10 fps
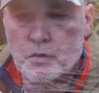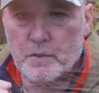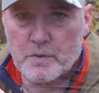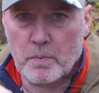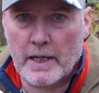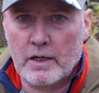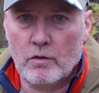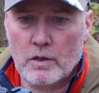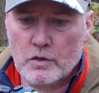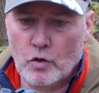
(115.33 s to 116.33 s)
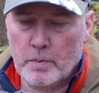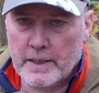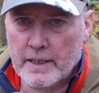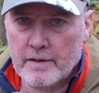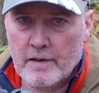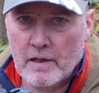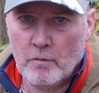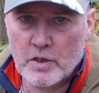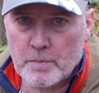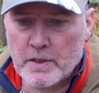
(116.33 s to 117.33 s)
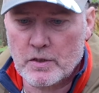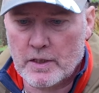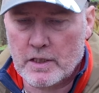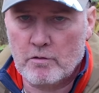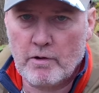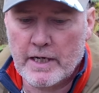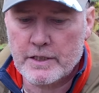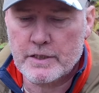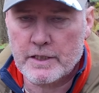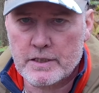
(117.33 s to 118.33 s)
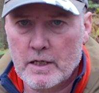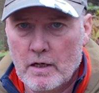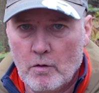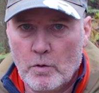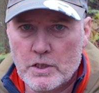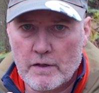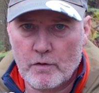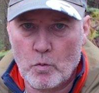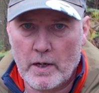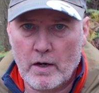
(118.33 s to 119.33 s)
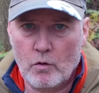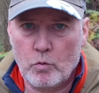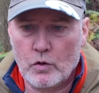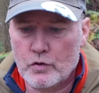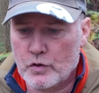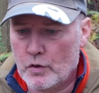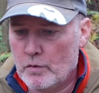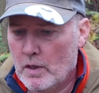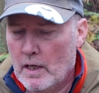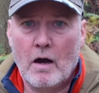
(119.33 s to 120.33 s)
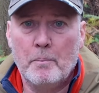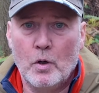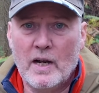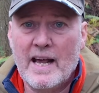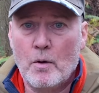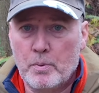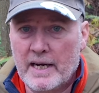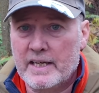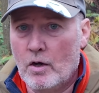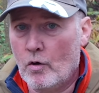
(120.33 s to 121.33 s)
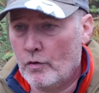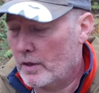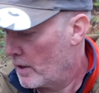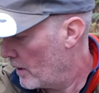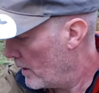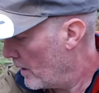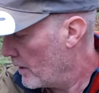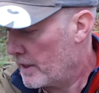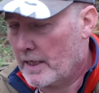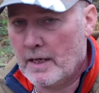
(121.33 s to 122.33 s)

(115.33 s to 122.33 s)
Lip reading: Swiss plate on the top here, which means I can arrange this whichever way I want to. I'll put an L bracket on the